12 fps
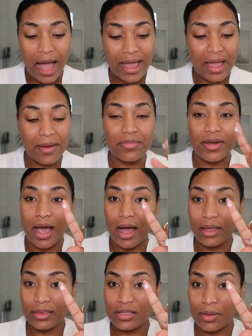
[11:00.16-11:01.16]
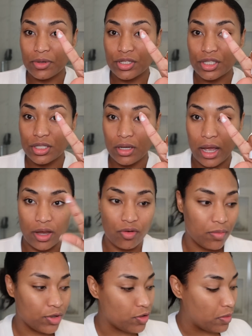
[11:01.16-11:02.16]
I am not. This is how much eye
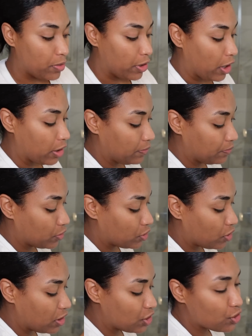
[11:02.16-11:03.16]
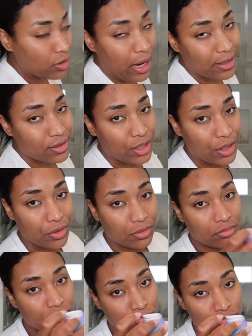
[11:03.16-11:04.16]
cream you should be putting on. So this should last you
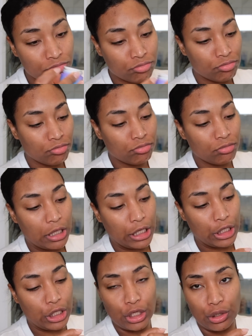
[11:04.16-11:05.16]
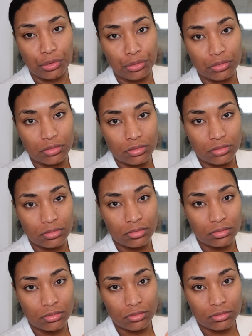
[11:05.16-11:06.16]
a cute
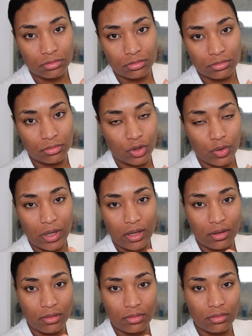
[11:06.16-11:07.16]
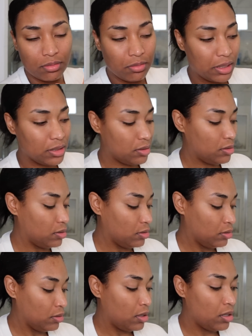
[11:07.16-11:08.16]
3 months,
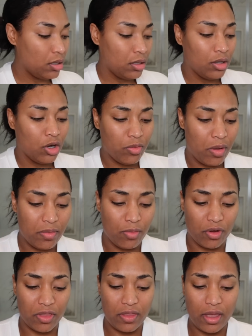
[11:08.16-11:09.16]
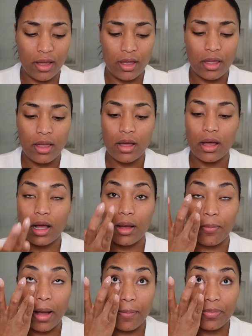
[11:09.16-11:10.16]
or maybe more than that.
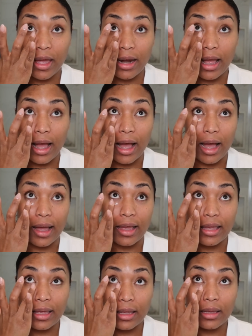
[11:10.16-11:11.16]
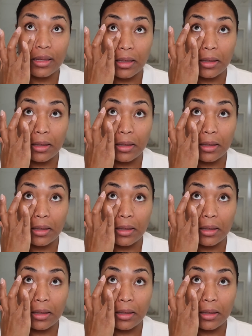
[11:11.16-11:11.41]
I'm not an eye